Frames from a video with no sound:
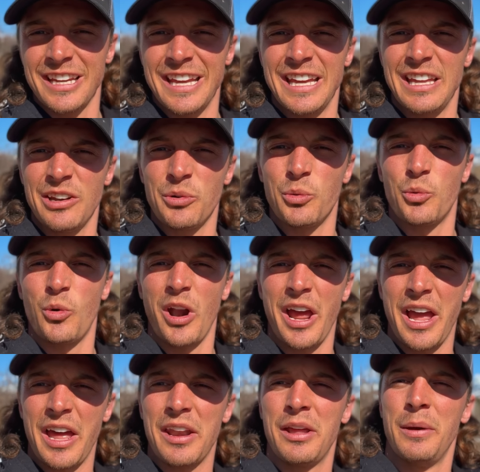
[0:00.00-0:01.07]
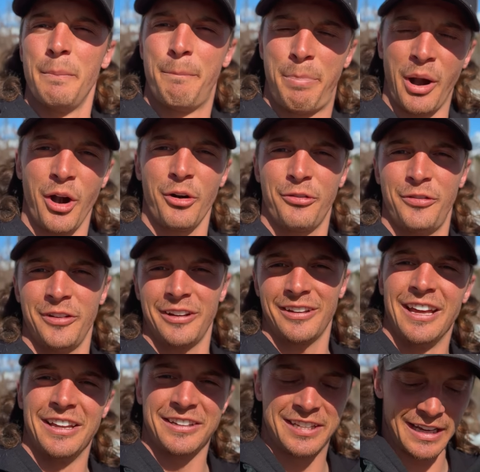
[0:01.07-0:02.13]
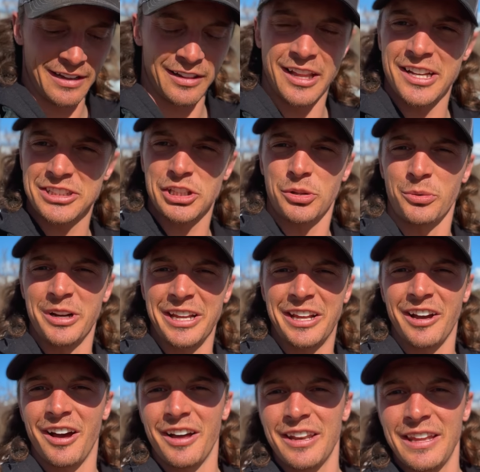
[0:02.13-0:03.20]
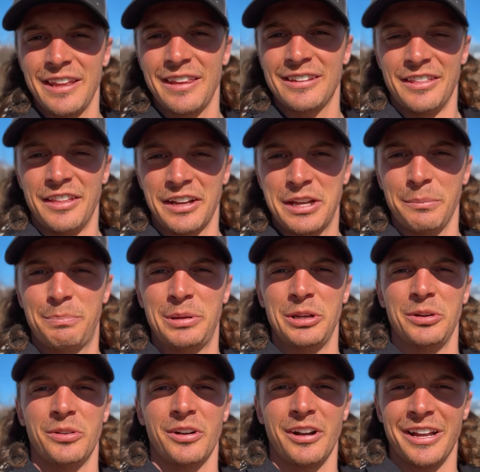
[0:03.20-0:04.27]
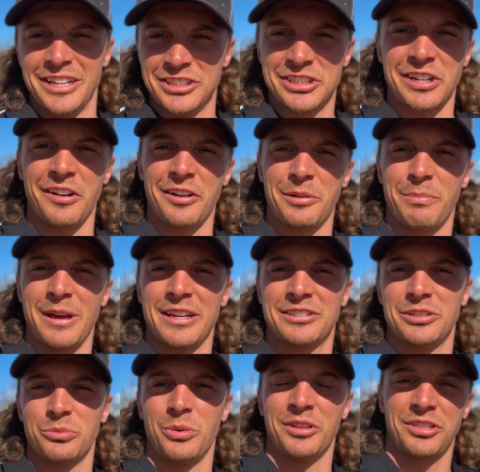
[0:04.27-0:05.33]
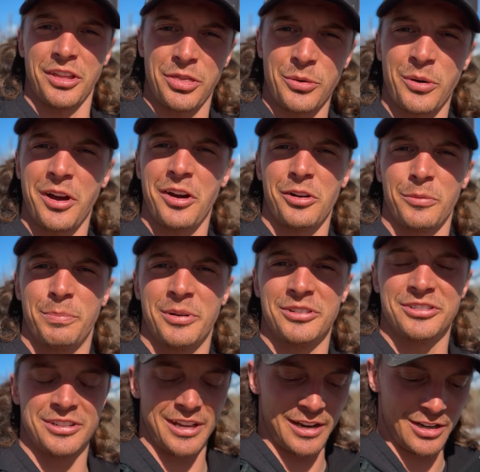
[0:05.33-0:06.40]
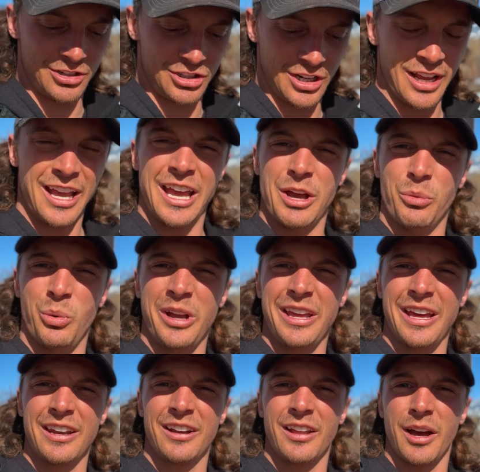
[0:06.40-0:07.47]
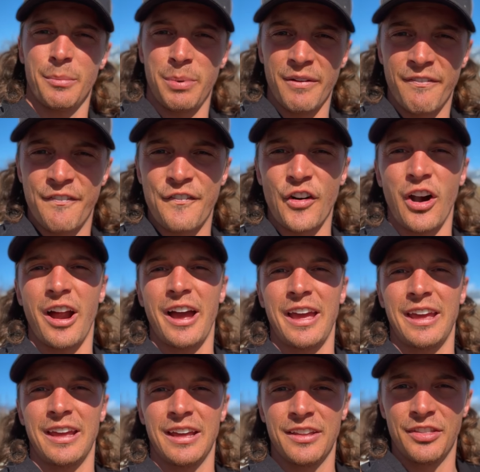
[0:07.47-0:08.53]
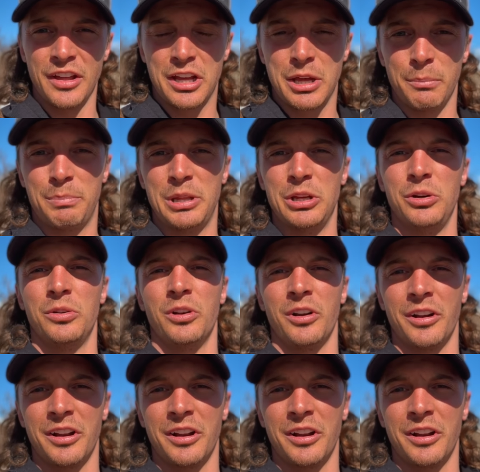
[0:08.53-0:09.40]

it ran perfect until us three got in the computer and started messing with the throttle percentage and we ended up frying the computer